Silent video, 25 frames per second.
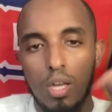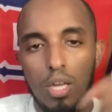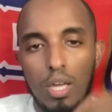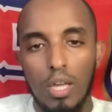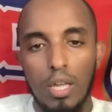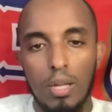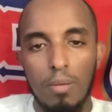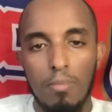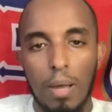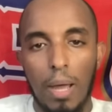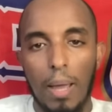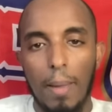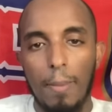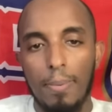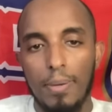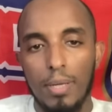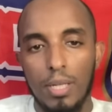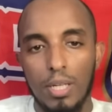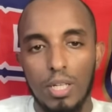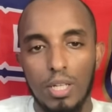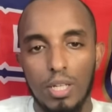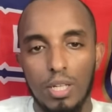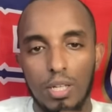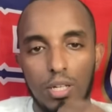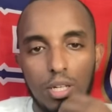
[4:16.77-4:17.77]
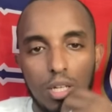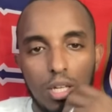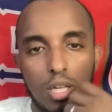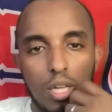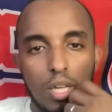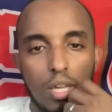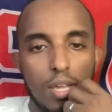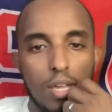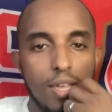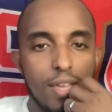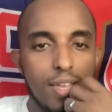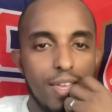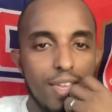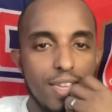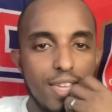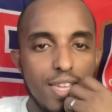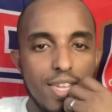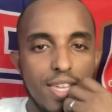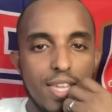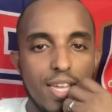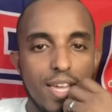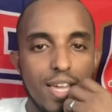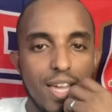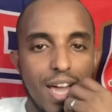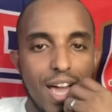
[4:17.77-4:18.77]
In my opinion,
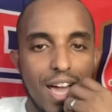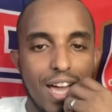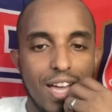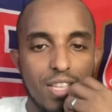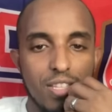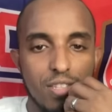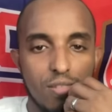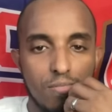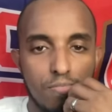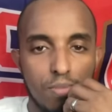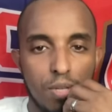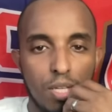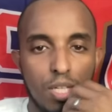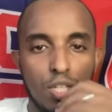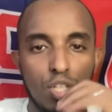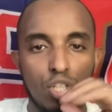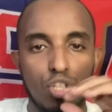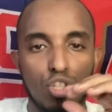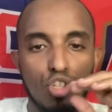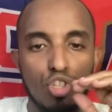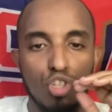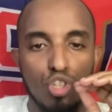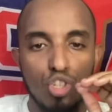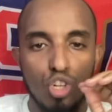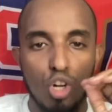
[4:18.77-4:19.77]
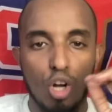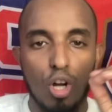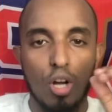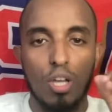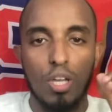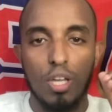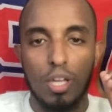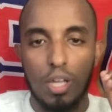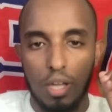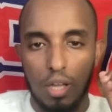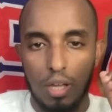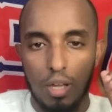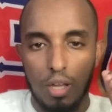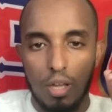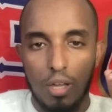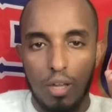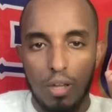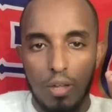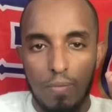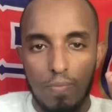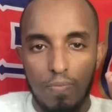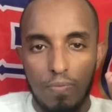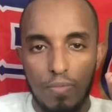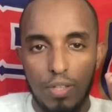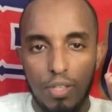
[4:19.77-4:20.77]
he has been shocking
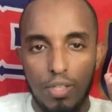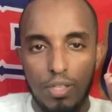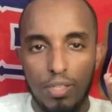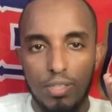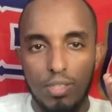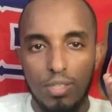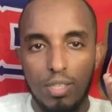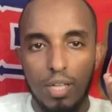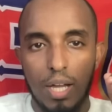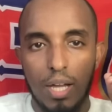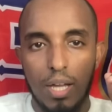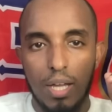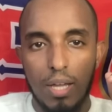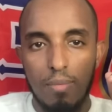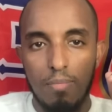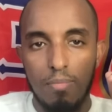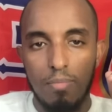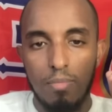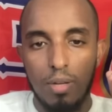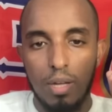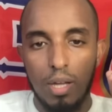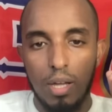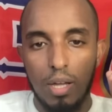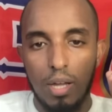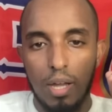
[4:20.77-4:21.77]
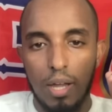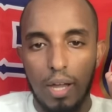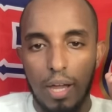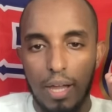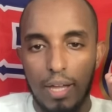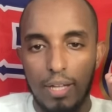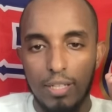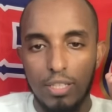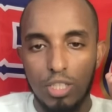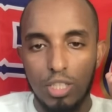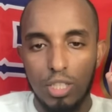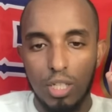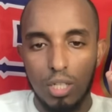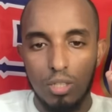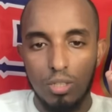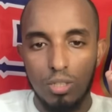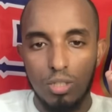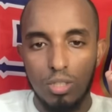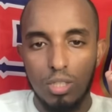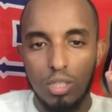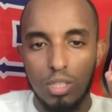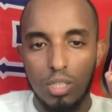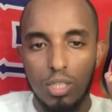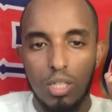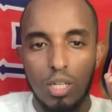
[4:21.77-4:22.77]
in his time at
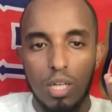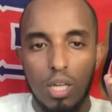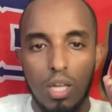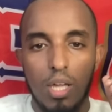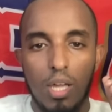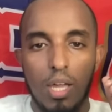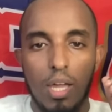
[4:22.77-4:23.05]
Chelsea,